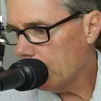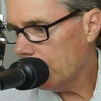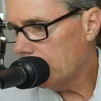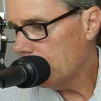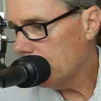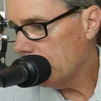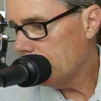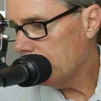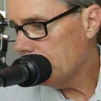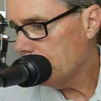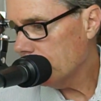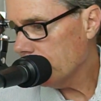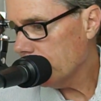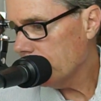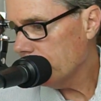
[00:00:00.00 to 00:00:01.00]
right, I
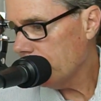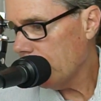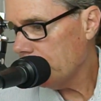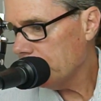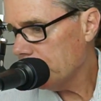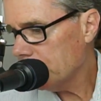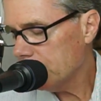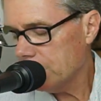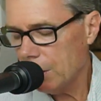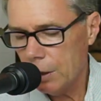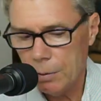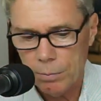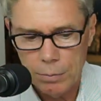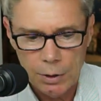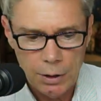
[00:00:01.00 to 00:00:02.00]
think we're going to wrap this
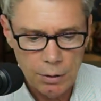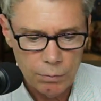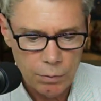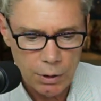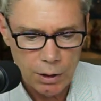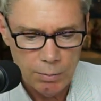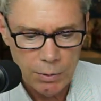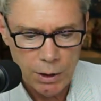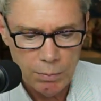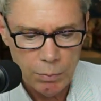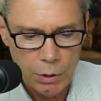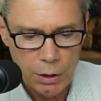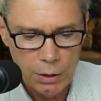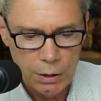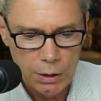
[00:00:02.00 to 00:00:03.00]
up. I think we're coming up
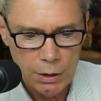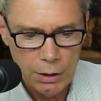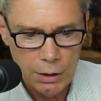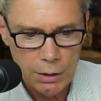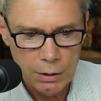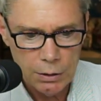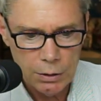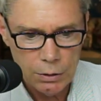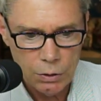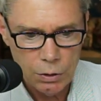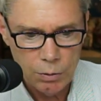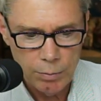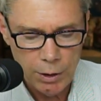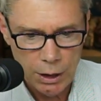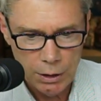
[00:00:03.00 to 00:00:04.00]
on the, the
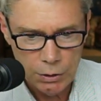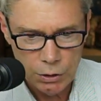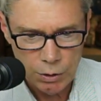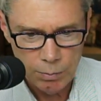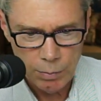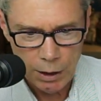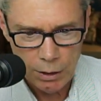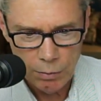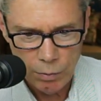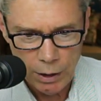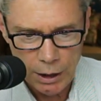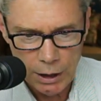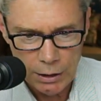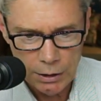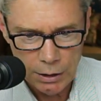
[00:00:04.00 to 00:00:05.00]
termination. By the
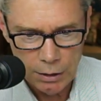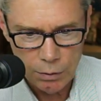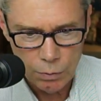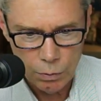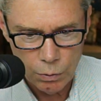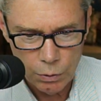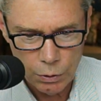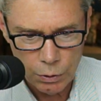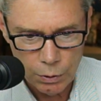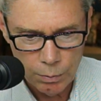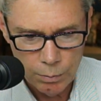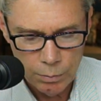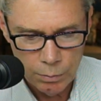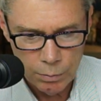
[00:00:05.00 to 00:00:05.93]
way, I did order